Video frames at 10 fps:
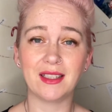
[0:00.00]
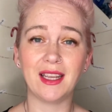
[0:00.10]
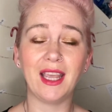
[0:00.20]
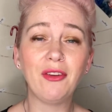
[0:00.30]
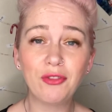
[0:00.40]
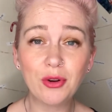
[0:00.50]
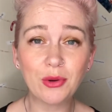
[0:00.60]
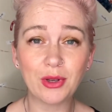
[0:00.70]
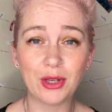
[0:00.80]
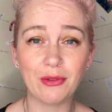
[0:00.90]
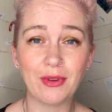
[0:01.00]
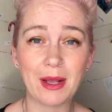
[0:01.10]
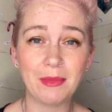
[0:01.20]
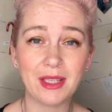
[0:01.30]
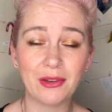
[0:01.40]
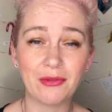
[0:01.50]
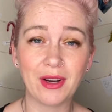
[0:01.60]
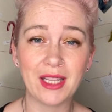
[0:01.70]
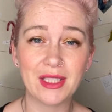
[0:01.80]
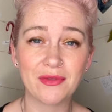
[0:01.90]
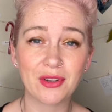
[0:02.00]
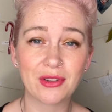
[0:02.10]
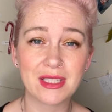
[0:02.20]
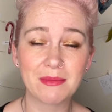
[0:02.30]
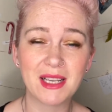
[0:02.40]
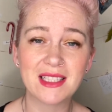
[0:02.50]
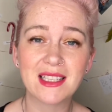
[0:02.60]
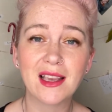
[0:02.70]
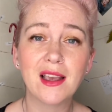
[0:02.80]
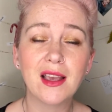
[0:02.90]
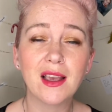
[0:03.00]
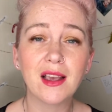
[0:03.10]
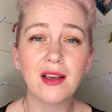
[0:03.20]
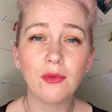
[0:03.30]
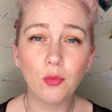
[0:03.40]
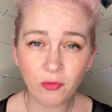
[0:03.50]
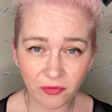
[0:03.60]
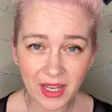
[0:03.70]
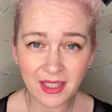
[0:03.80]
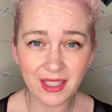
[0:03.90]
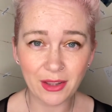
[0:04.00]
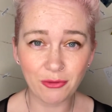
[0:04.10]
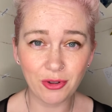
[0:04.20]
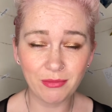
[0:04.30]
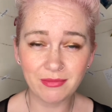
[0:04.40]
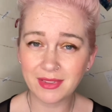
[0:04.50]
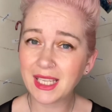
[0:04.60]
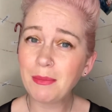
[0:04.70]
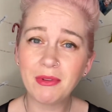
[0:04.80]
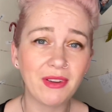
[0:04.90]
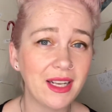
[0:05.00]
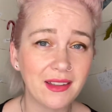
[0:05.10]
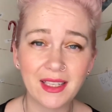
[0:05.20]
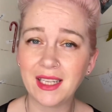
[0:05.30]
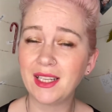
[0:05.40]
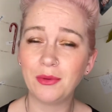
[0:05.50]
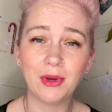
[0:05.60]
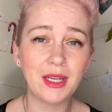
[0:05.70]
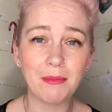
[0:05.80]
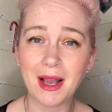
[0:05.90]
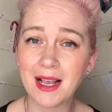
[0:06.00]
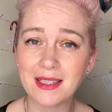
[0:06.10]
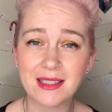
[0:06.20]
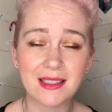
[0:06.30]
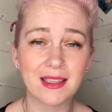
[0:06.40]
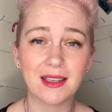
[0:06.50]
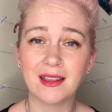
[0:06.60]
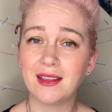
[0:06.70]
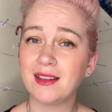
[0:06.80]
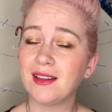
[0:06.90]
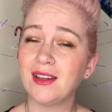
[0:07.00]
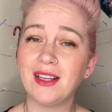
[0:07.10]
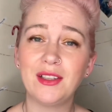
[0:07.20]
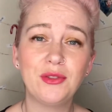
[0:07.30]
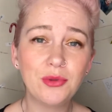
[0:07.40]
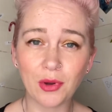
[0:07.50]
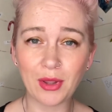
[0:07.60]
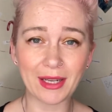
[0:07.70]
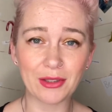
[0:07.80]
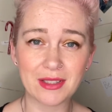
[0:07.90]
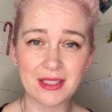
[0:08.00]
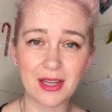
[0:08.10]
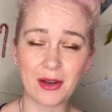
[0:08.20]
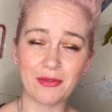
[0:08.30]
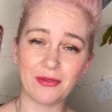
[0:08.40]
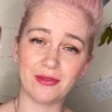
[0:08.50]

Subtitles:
If you're going to your family or friends for Christmas, ventilate the room, keep it ventilated, wear your mask and do all that good stuff.